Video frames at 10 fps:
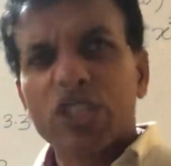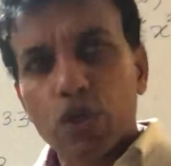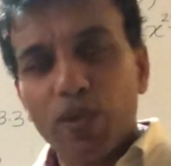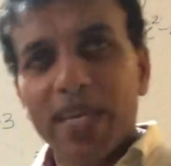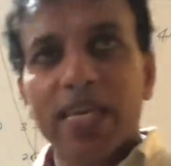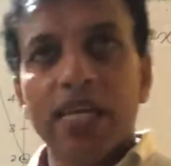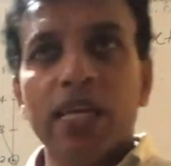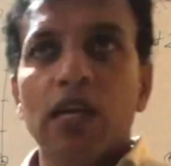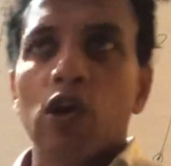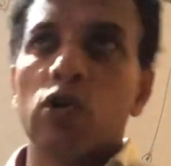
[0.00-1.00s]

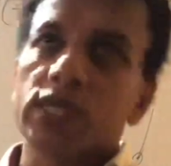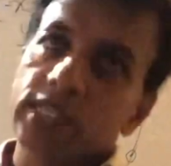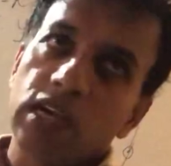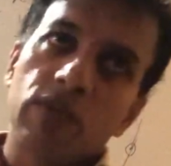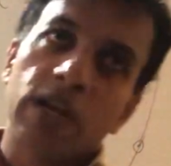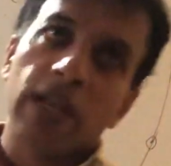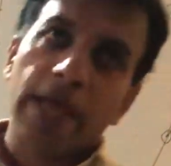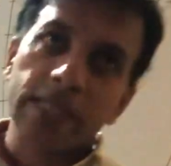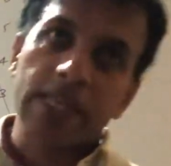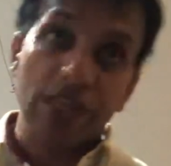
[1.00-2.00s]
3 or 7,
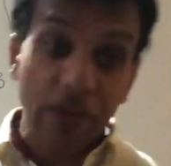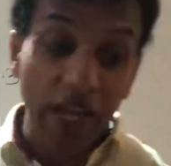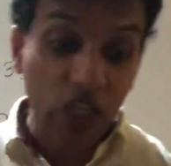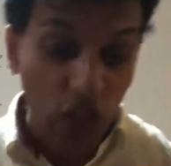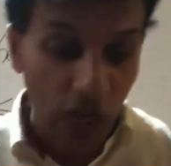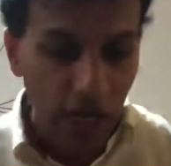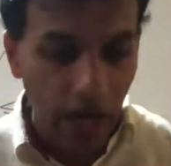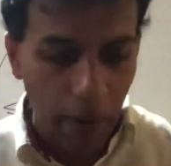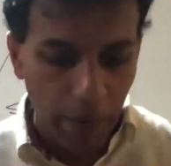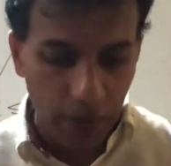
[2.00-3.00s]
like the irrational
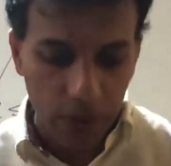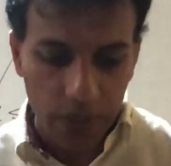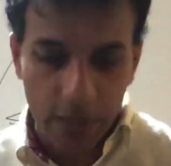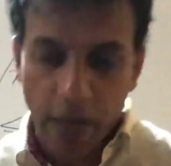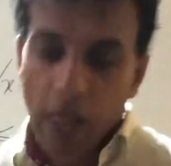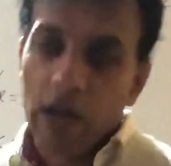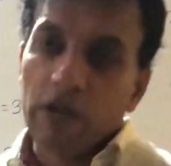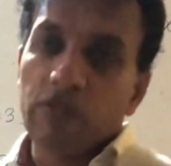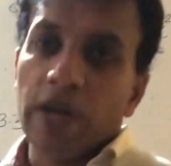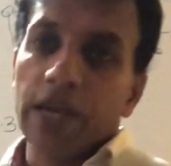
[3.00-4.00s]
numbers.
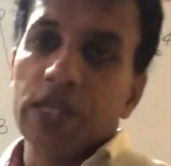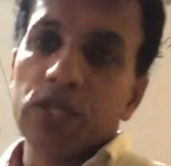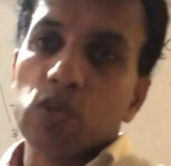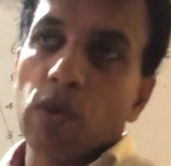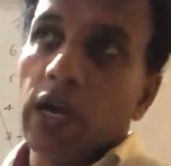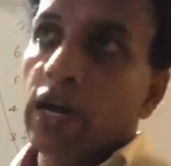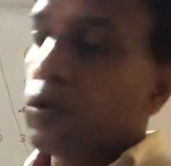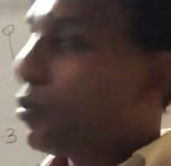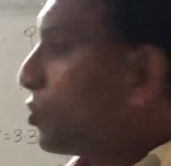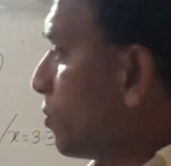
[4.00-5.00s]
Find the square
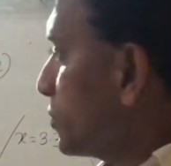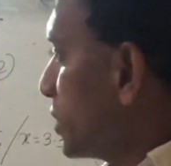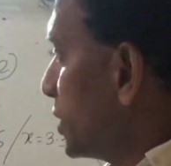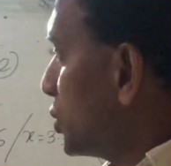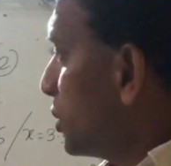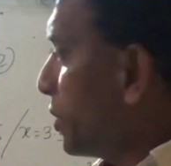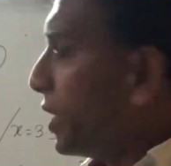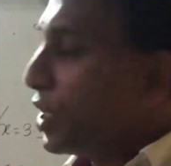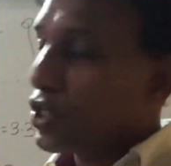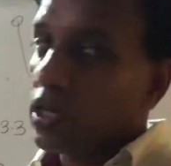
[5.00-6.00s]
root of such
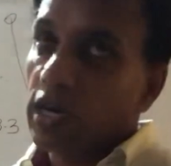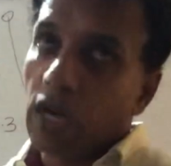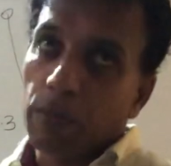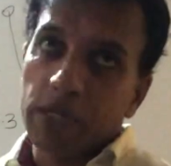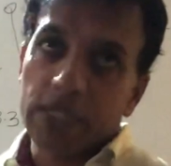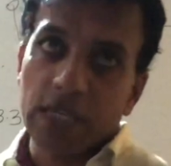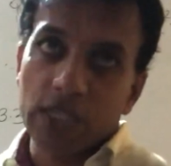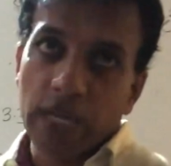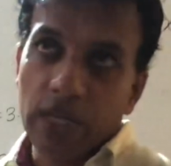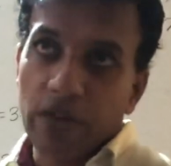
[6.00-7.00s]
irrational numbers,
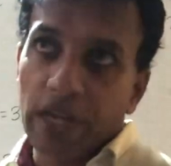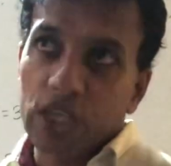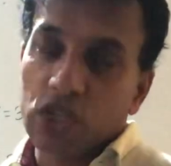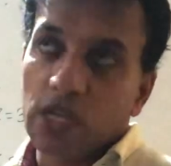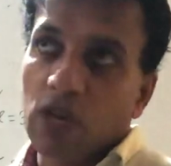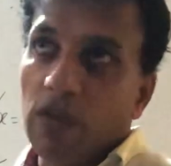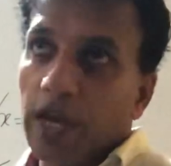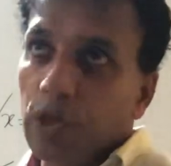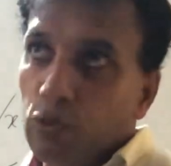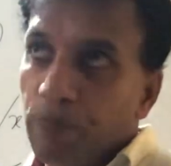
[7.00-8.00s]
such an irrational
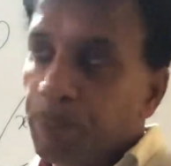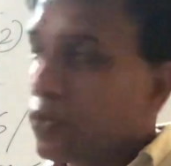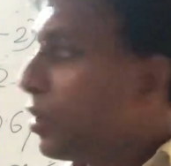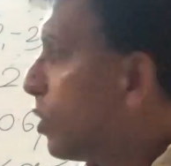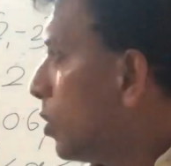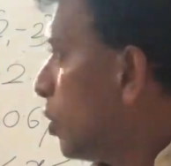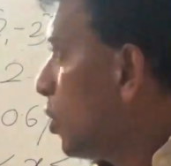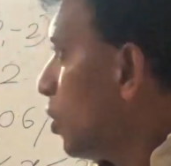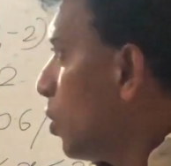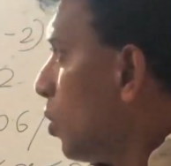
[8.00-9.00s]
value.
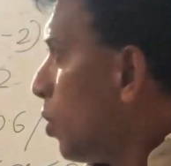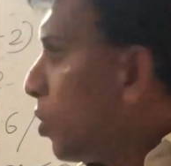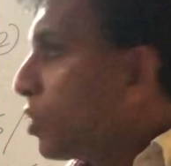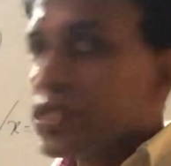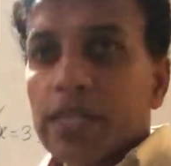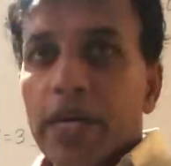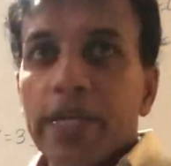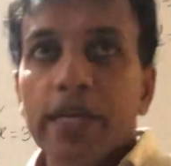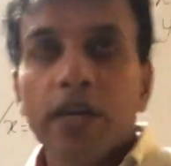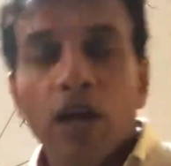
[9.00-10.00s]
Okay,
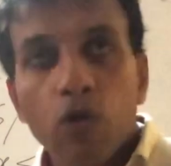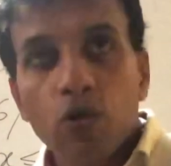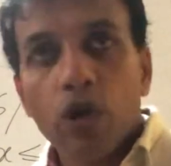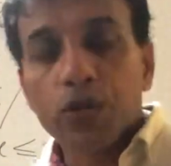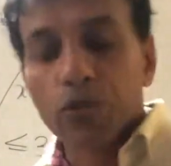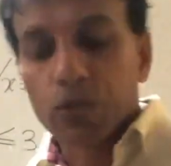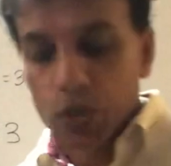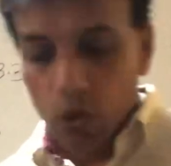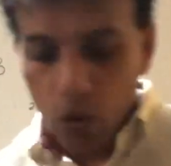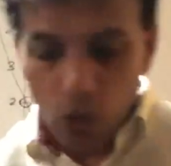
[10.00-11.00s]
study how to
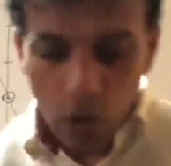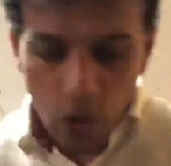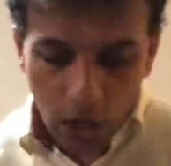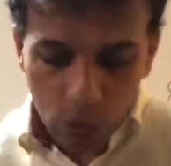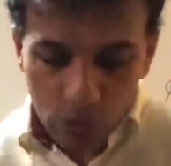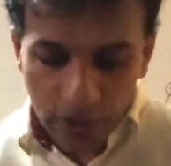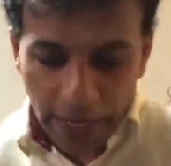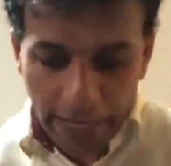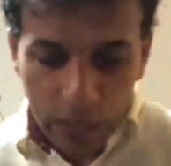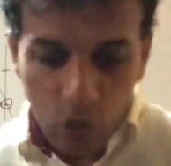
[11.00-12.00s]
solve or how to
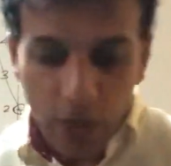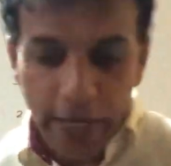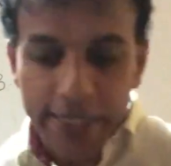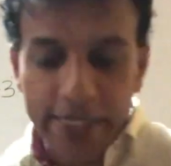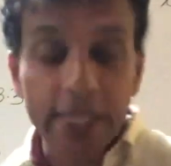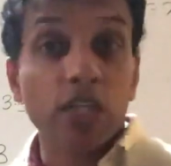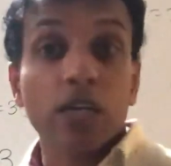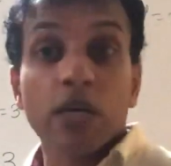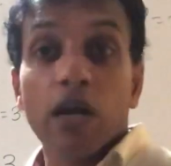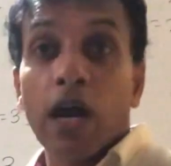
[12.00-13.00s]
calculate such
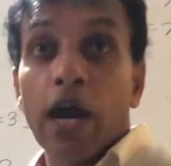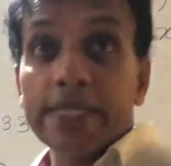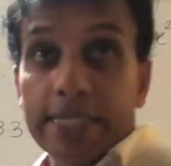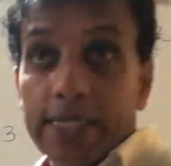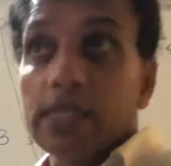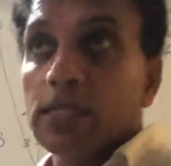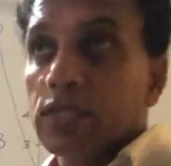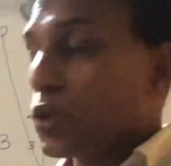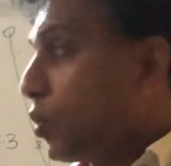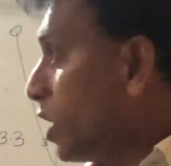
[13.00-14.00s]
a answer
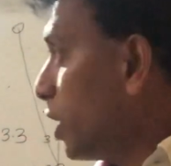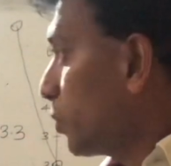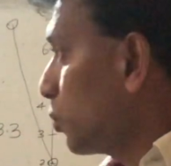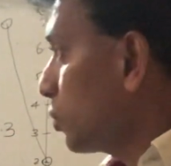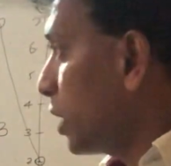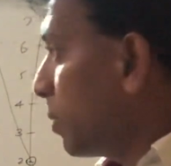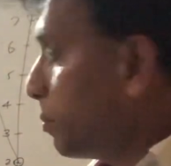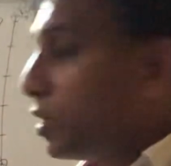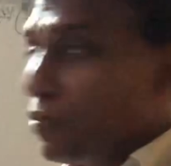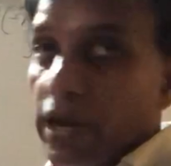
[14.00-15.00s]
square root
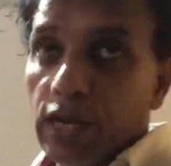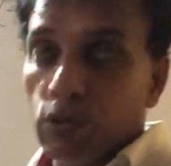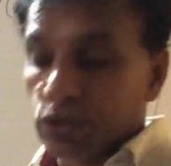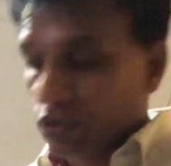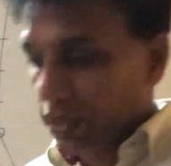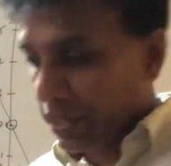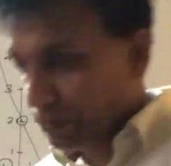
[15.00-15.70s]
number values, right?